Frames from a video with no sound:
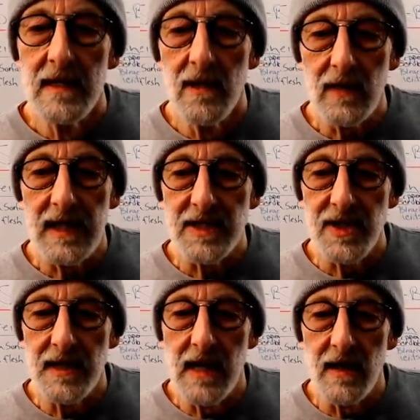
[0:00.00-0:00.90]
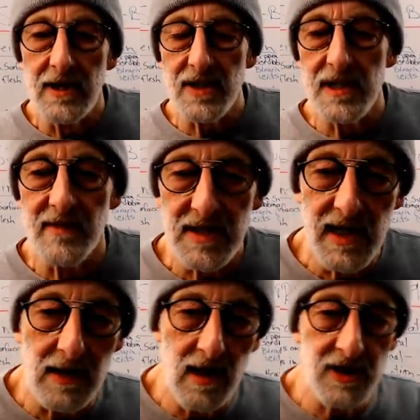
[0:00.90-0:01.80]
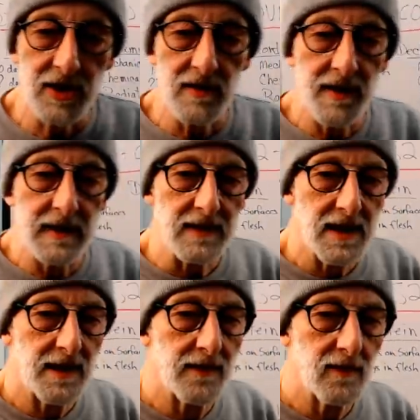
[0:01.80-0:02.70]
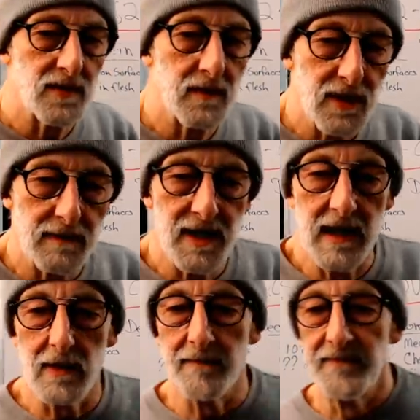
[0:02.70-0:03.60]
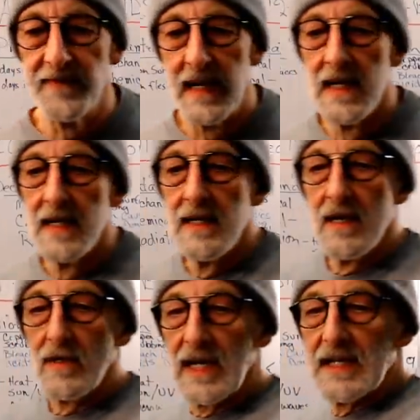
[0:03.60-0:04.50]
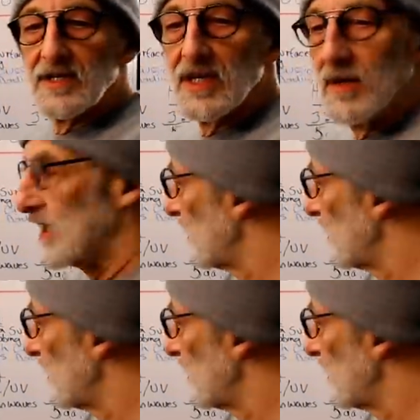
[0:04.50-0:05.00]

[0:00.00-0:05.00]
Okay, so now here's some of the psychological things. Oops, hang on. Okay, so